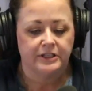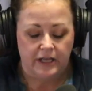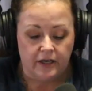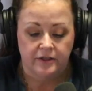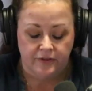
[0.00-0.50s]

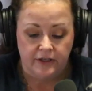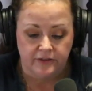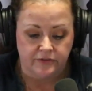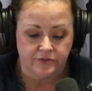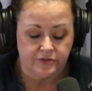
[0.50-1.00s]
yeah,
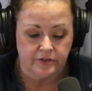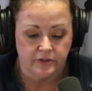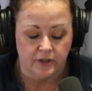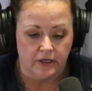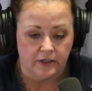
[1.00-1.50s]
that's
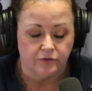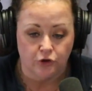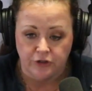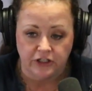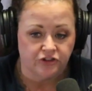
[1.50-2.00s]

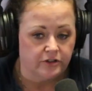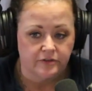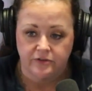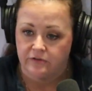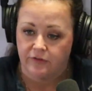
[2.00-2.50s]

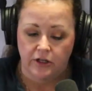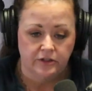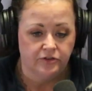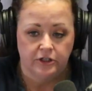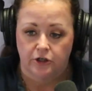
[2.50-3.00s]
donations,
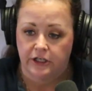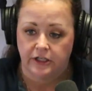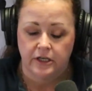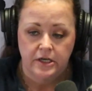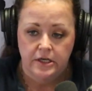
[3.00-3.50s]

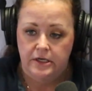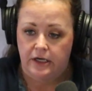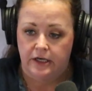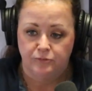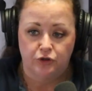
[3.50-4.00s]
volunteering.
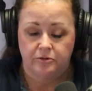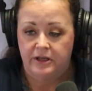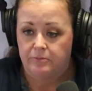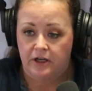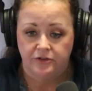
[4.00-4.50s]
You can
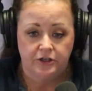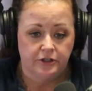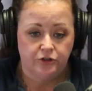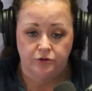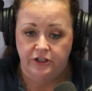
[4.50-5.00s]
make
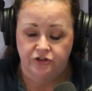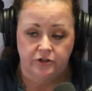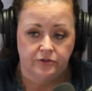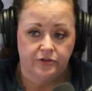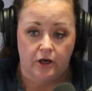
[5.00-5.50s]
monetary
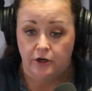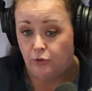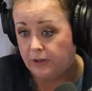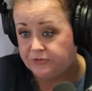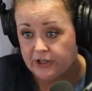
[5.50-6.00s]
donations on our
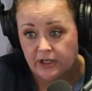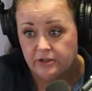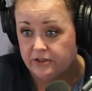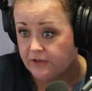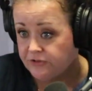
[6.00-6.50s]
website
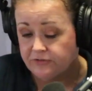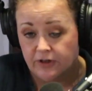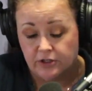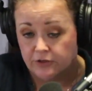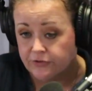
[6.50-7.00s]
at
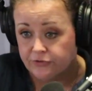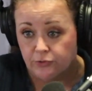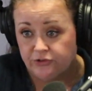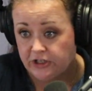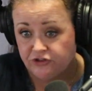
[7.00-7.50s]

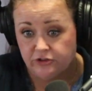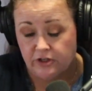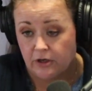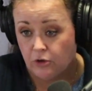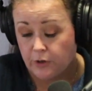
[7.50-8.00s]

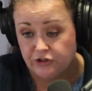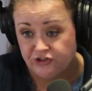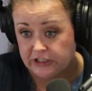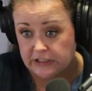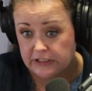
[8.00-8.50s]
fdfineartsassociation.org.